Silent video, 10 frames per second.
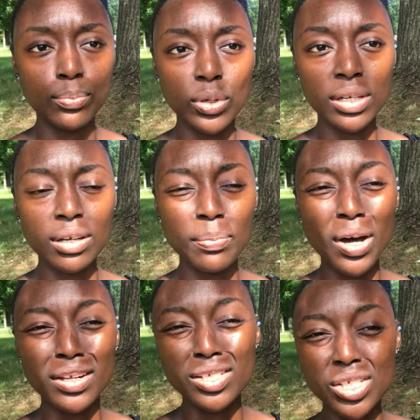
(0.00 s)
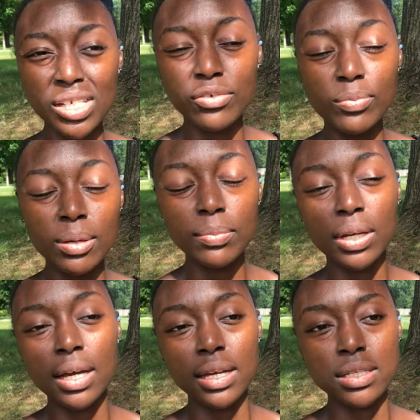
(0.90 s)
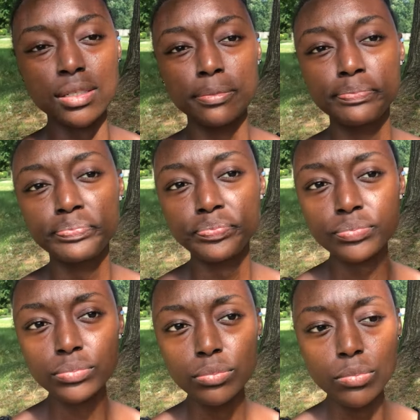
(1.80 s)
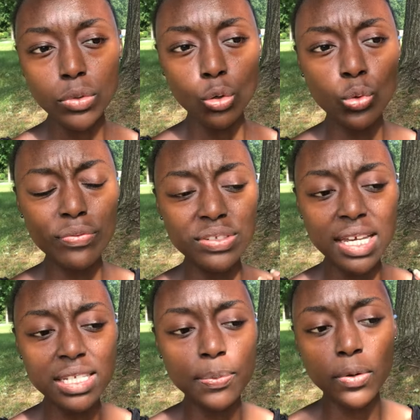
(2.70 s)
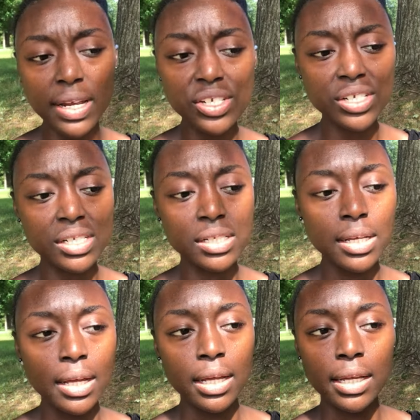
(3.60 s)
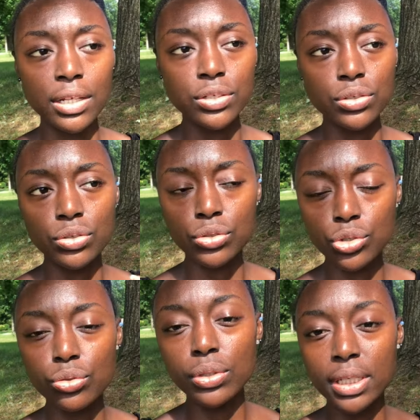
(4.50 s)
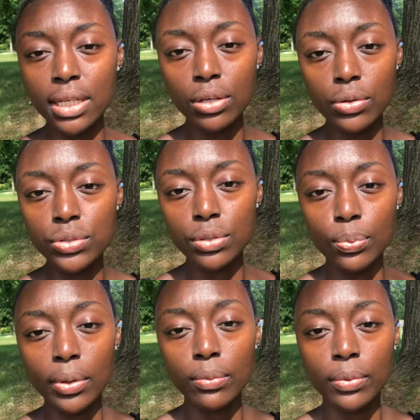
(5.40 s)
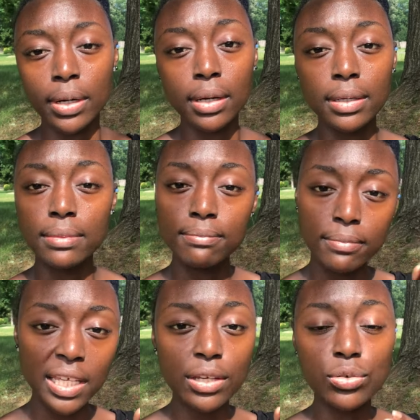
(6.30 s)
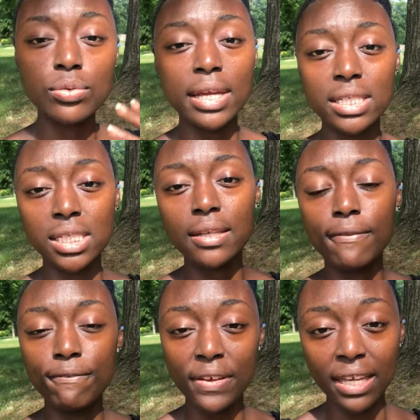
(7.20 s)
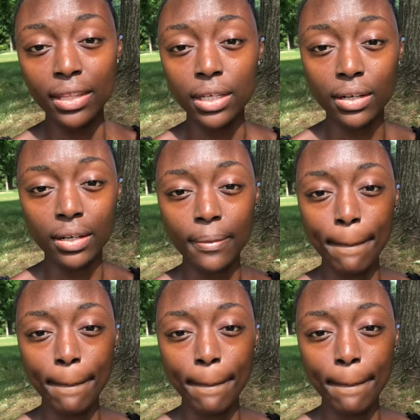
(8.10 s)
bring upon achievement, because with desperation, you truly can go to the point where it creates failure.